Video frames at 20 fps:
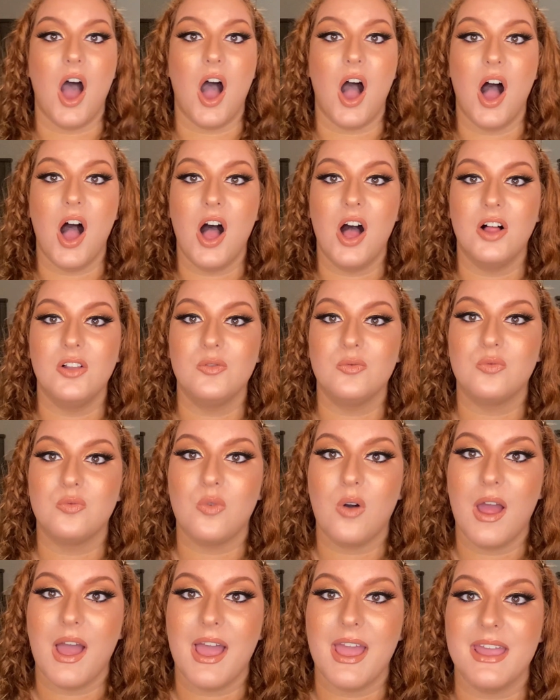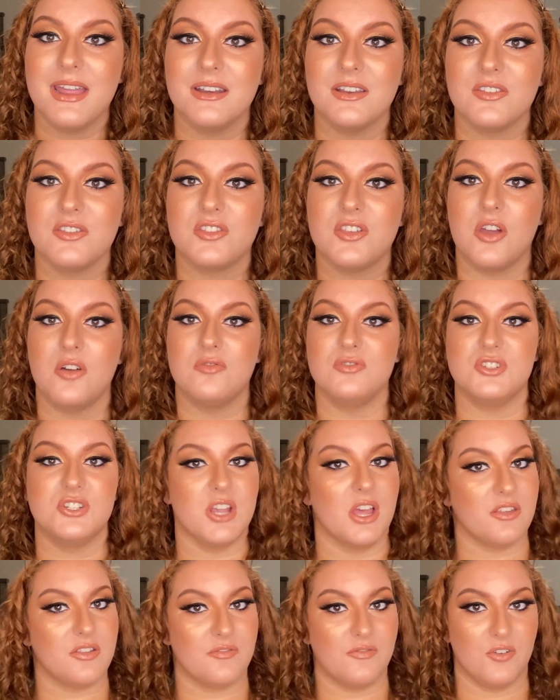All right, so
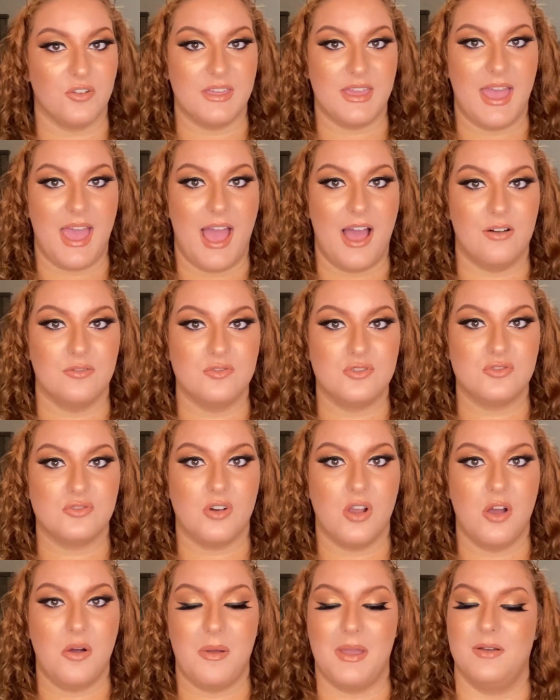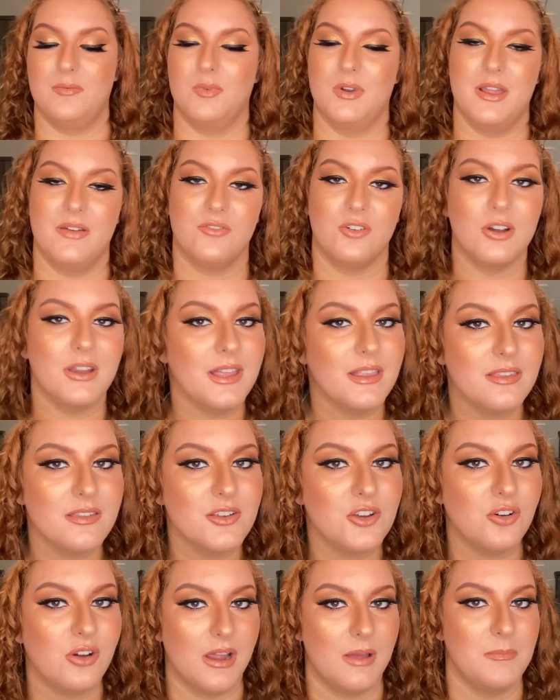just for the outro and whatever
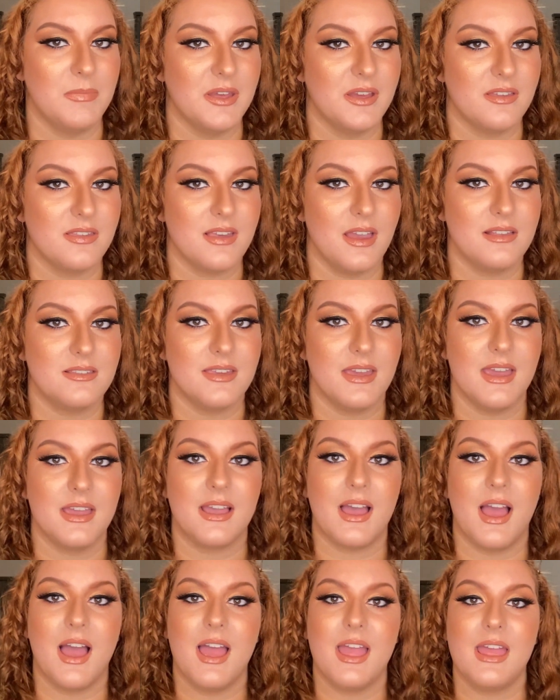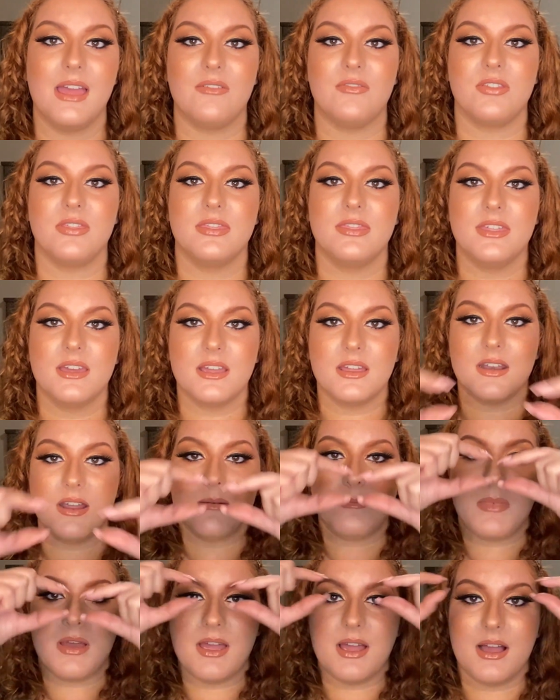Instagram pics I take, I have figured
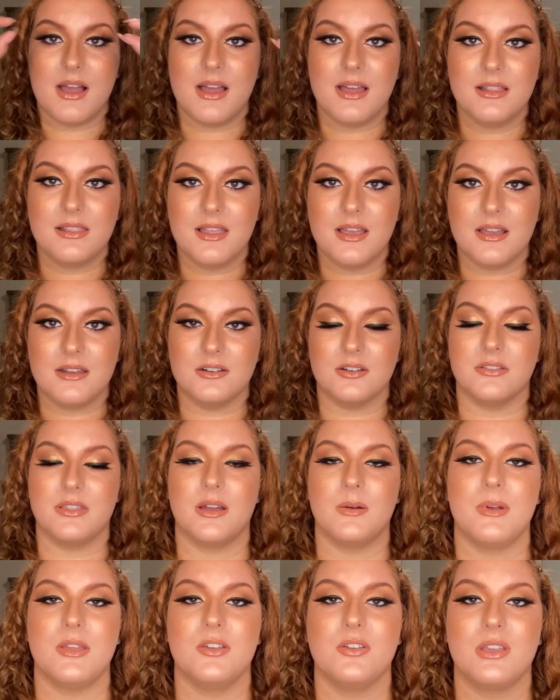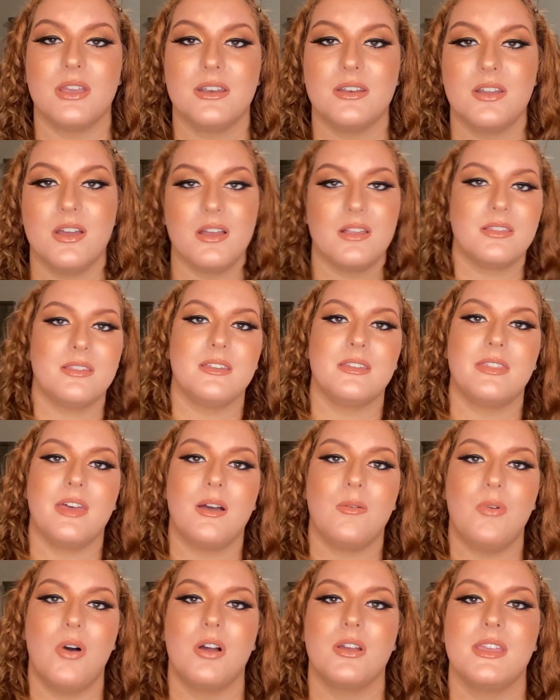out my eyeliner. That way you cannot see
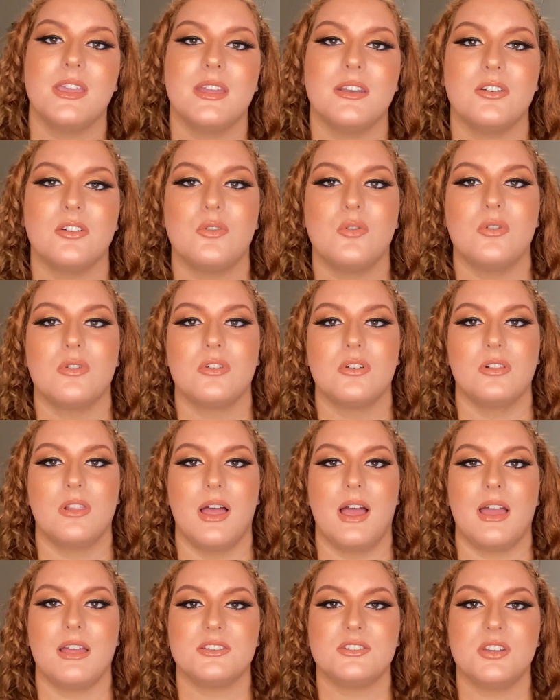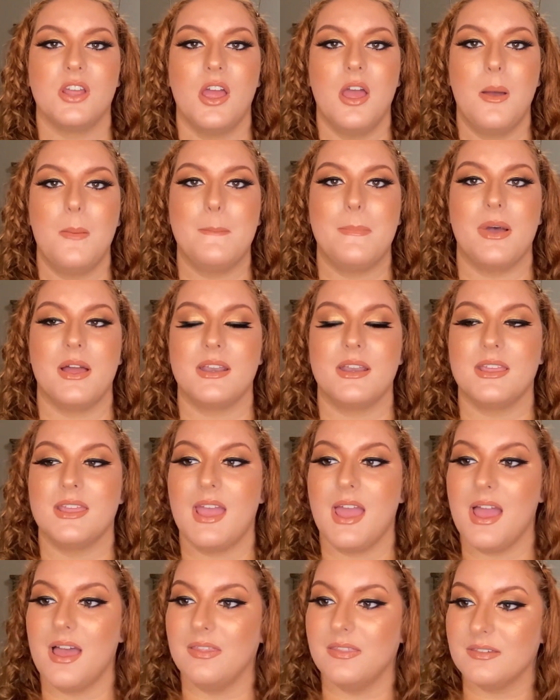that wonky inner corner lash. But
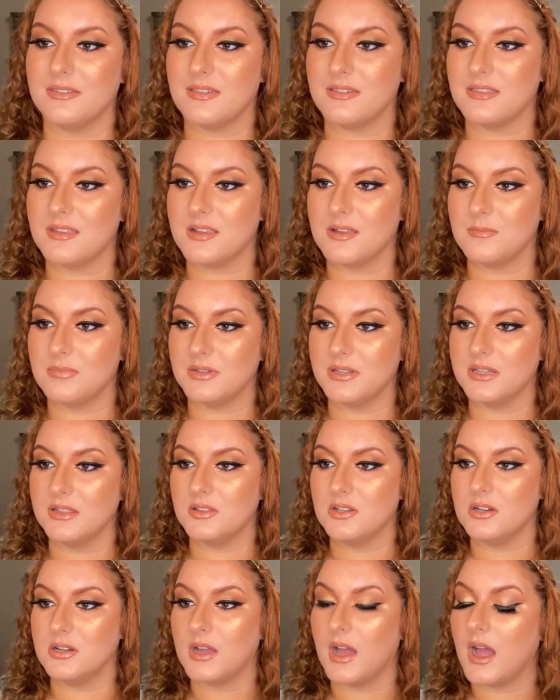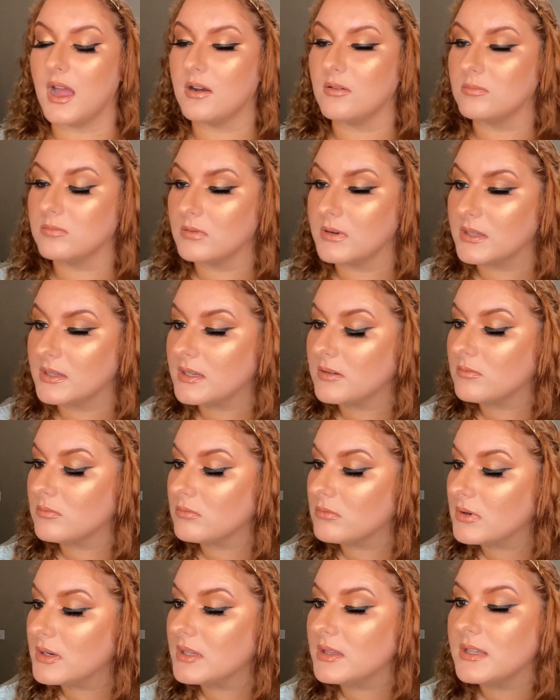yeah, this is the complete look. I really,
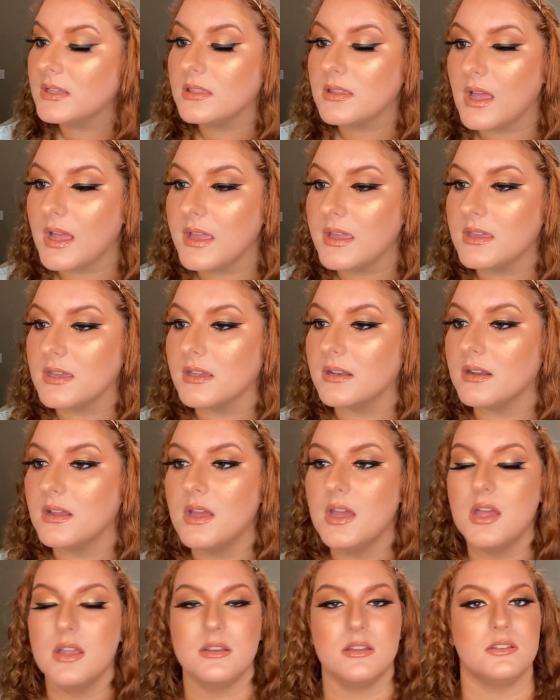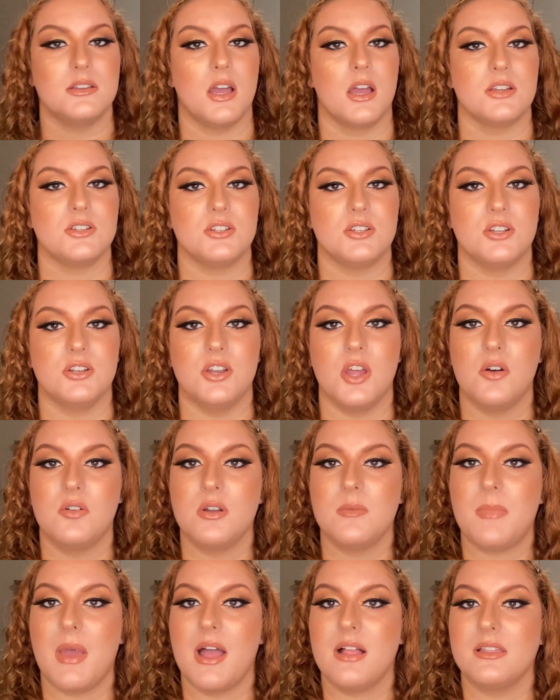really like it. Natasha
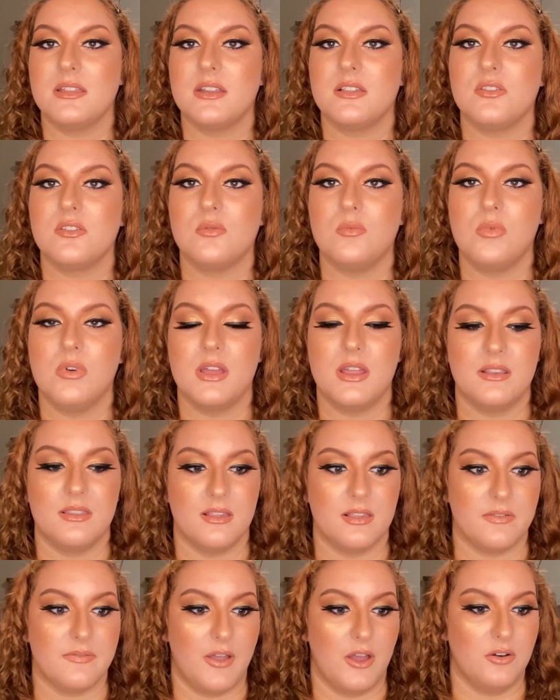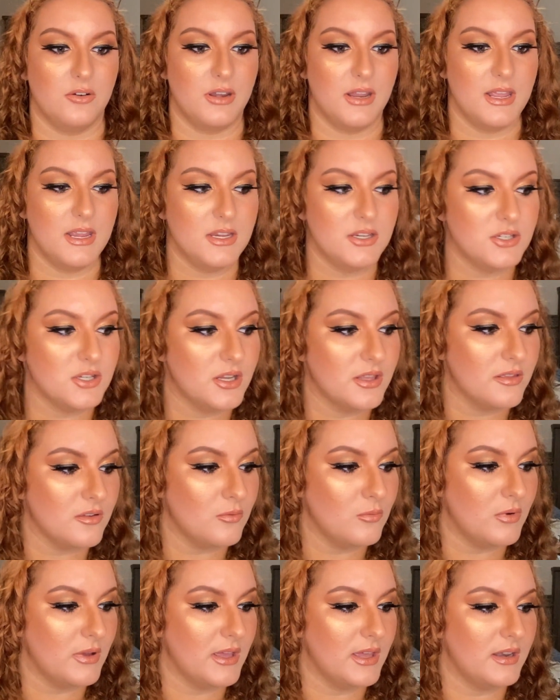Denona palette is a win. This foundation is a
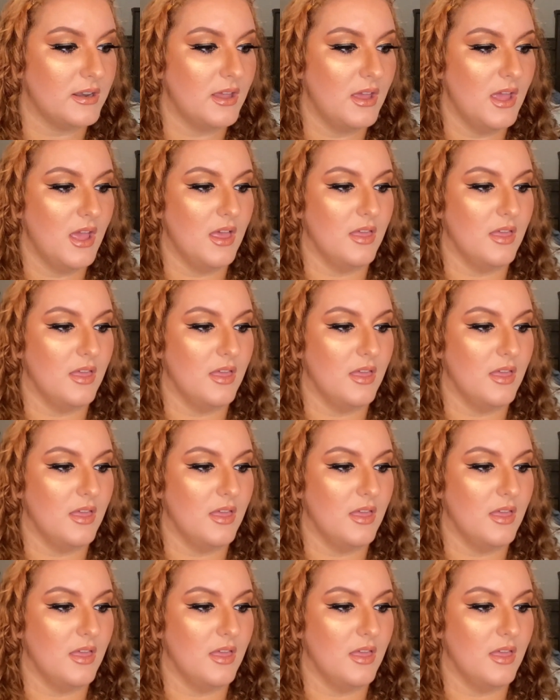win.